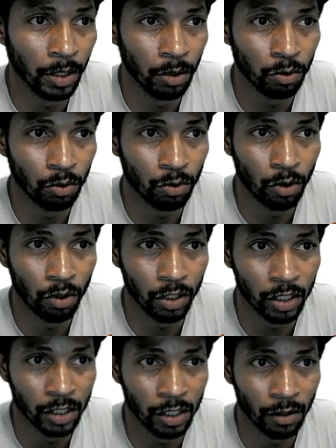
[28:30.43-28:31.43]
go through all
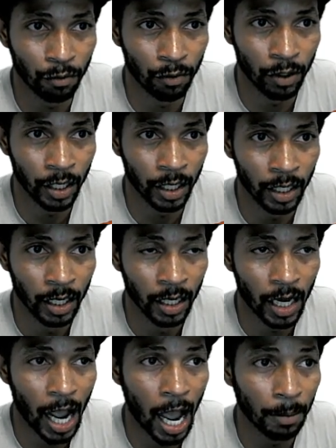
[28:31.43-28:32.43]
these differing
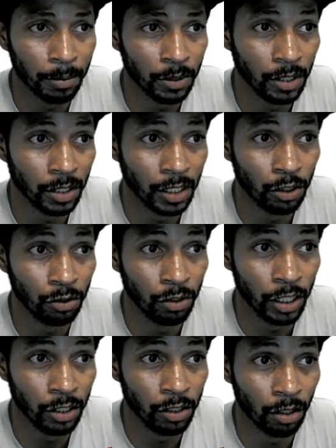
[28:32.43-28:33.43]
options that you
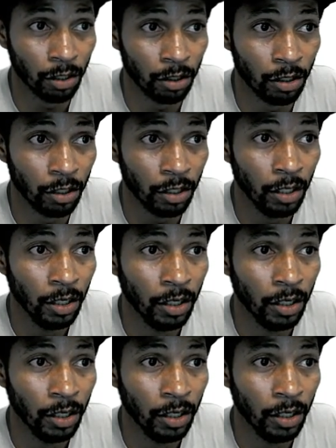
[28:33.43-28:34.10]
need to learn